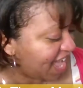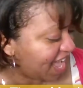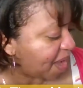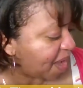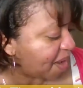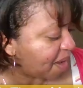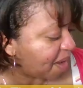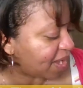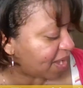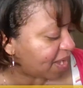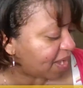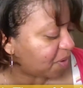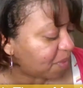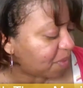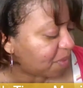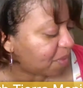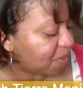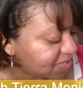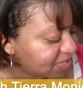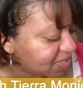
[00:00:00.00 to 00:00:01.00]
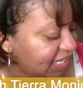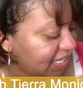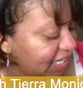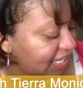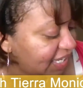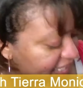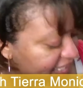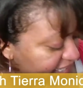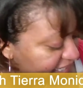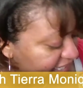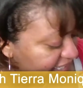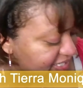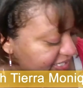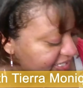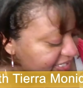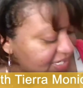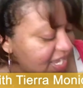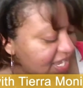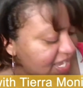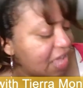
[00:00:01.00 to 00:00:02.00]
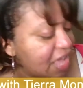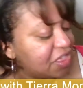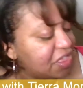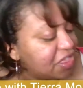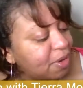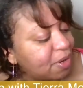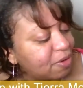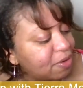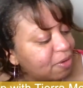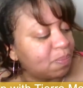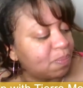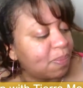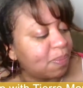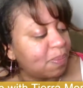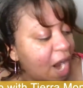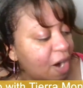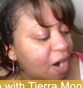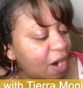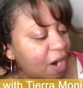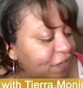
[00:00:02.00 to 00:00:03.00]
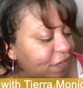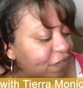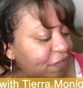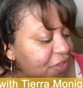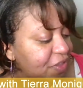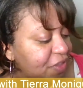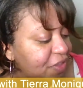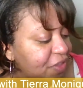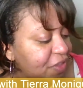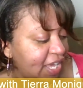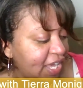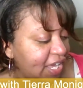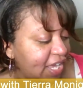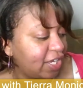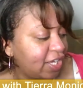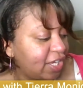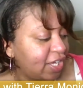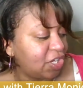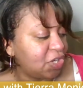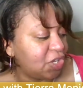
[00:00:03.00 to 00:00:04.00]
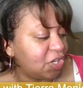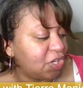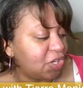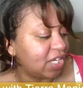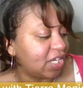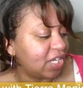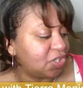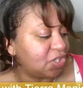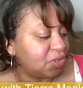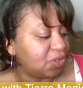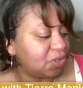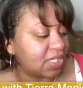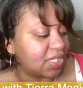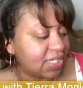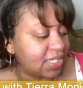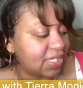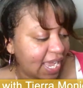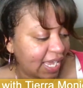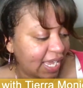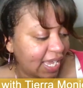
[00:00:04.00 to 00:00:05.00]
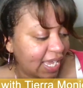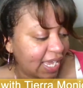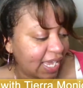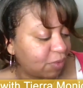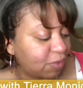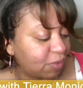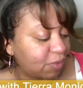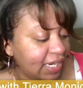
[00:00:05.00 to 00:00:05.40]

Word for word: My quote is The most powerful thing you can do today, right